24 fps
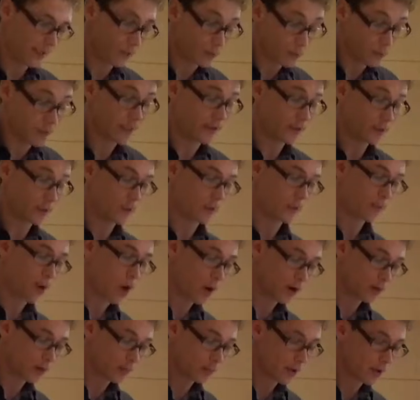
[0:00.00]
did a
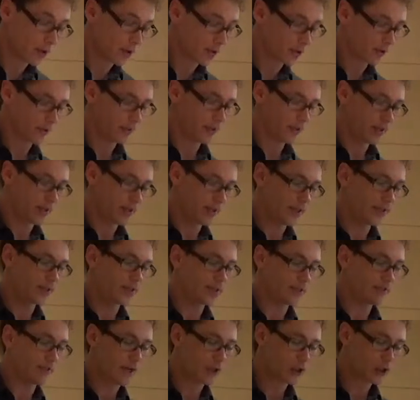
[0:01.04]
remarkable
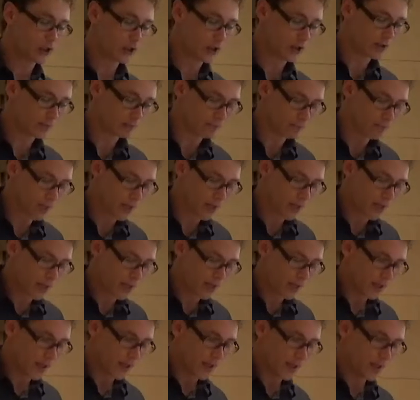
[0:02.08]
intervention,
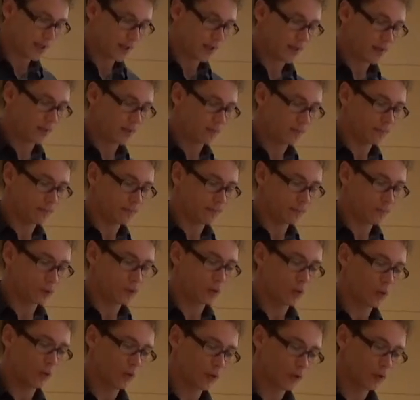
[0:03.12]

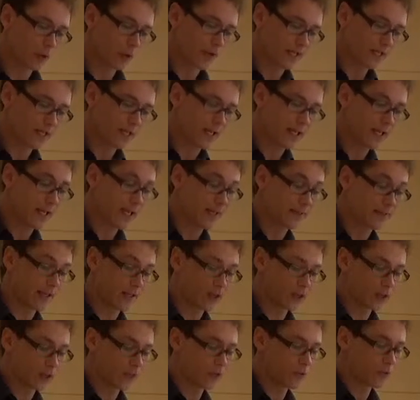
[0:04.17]
drawing clear
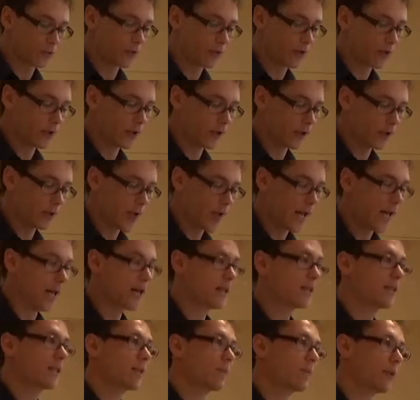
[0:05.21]
attention to the
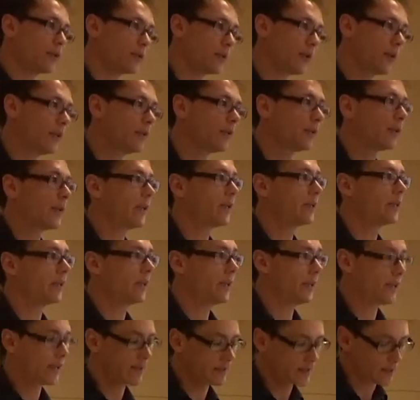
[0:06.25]
asymmetry in
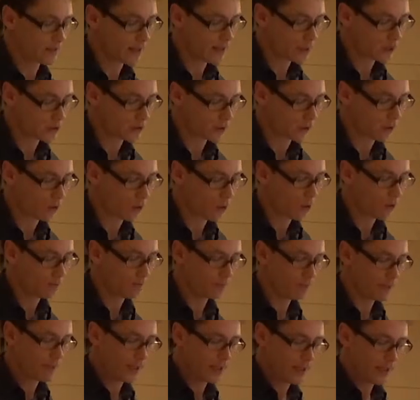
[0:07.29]
the international law,
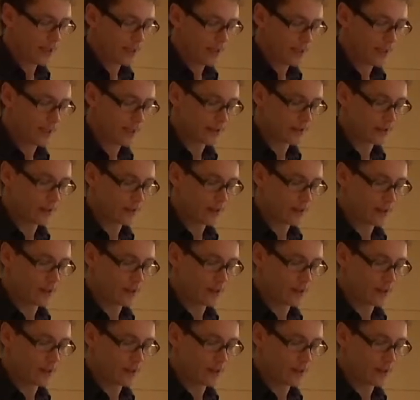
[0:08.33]
and